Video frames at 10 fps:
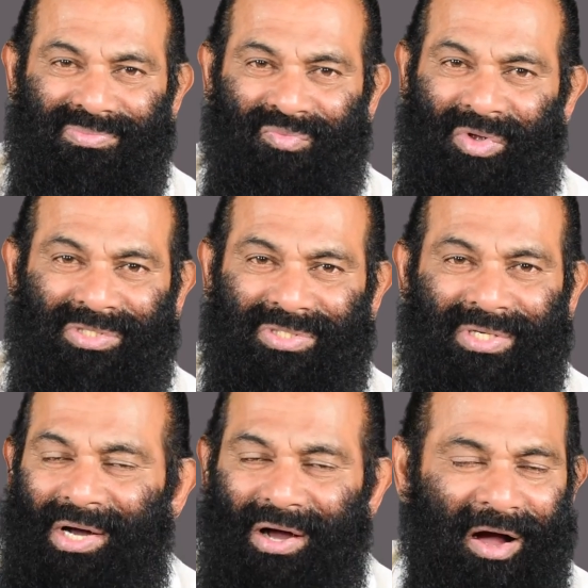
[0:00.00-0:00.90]

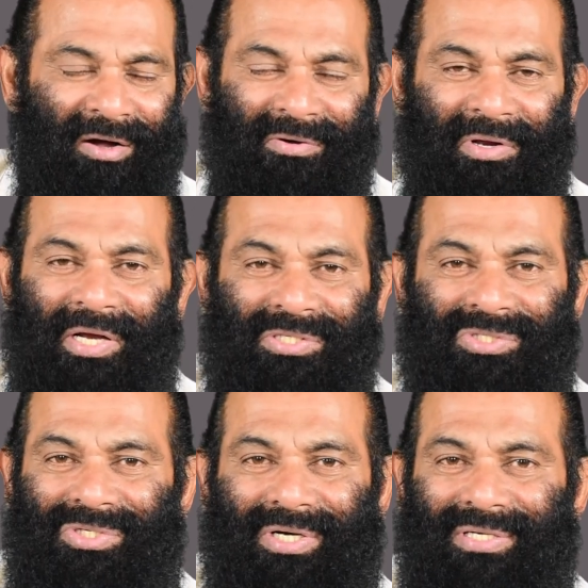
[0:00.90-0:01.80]
wish or
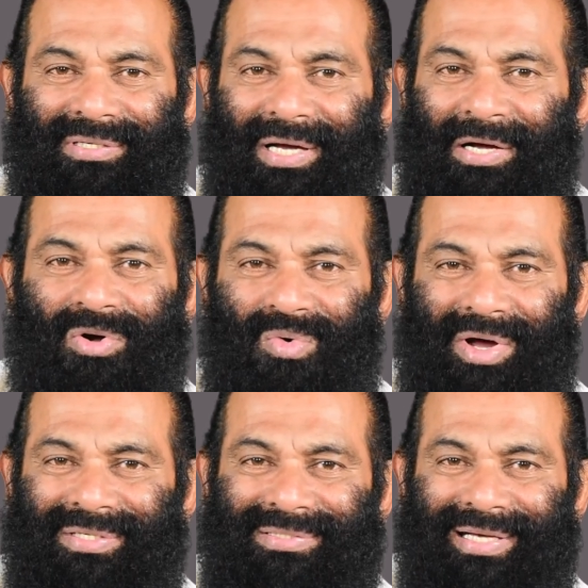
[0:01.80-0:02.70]
greet your younger
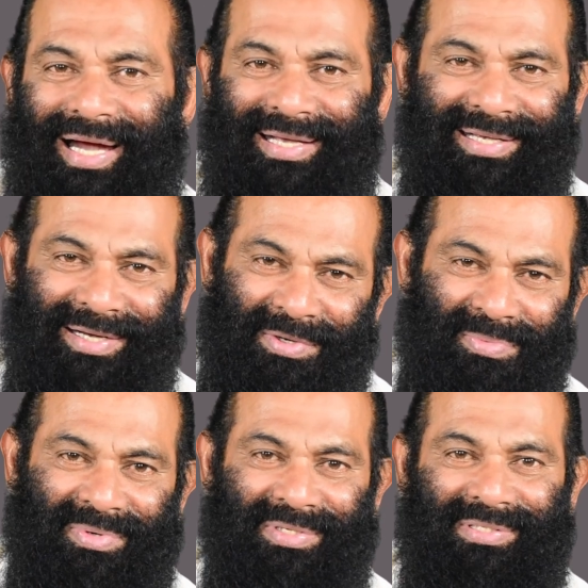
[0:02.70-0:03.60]
ones hi
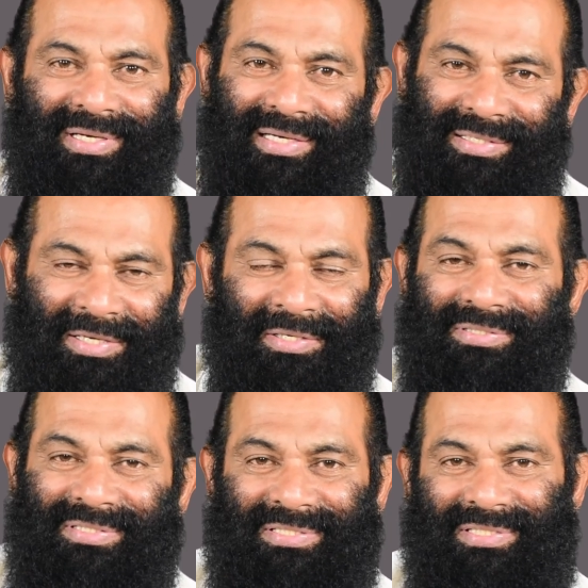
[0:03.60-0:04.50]
younger brother or
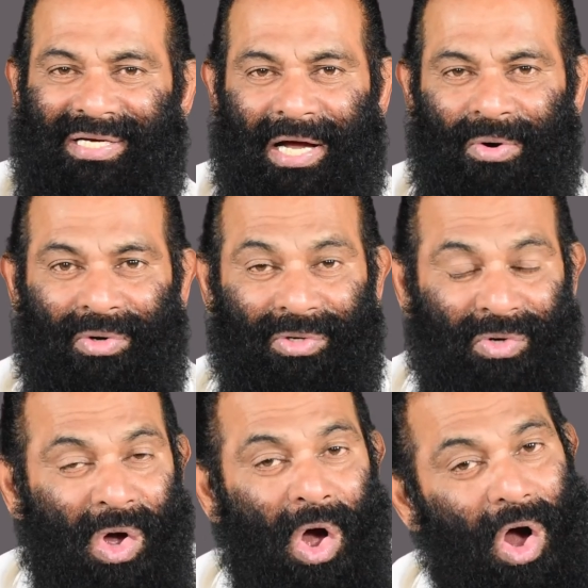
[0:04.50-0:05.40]
younger sister how are you